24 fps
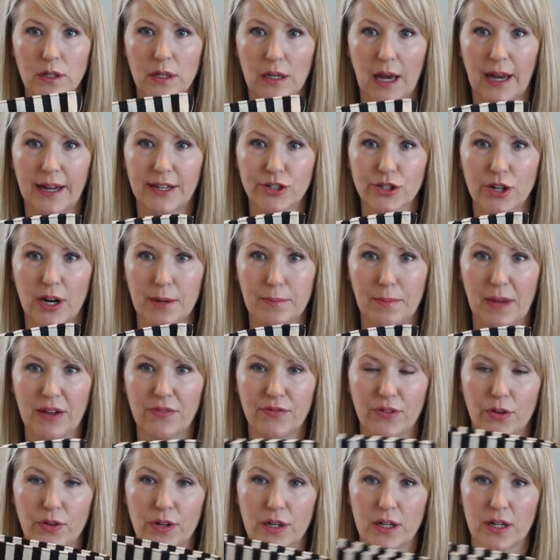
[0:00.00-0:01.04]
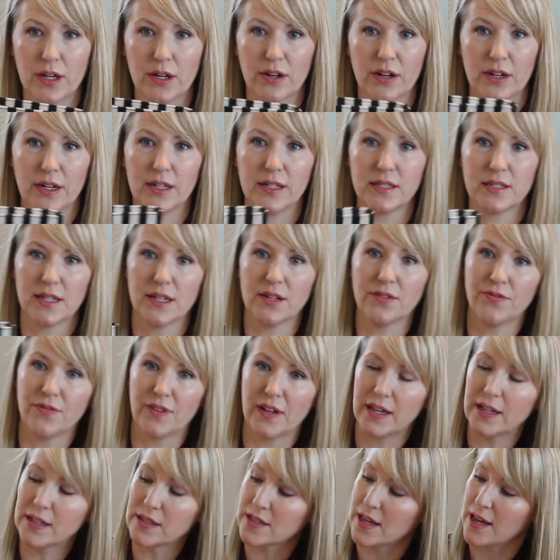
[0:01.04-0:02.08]
I tried my phone in here and it did
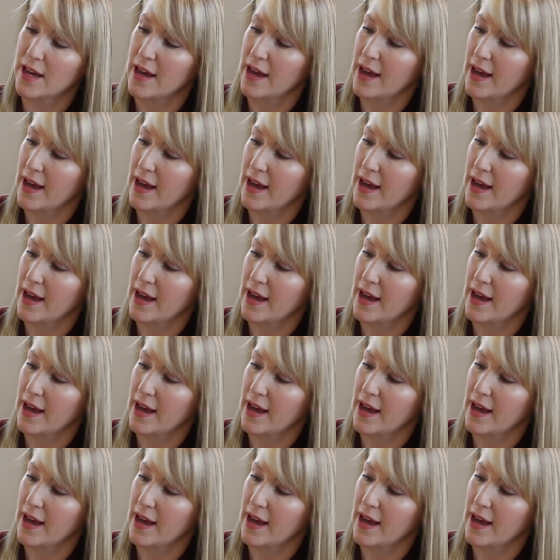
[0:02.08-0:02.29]
fit,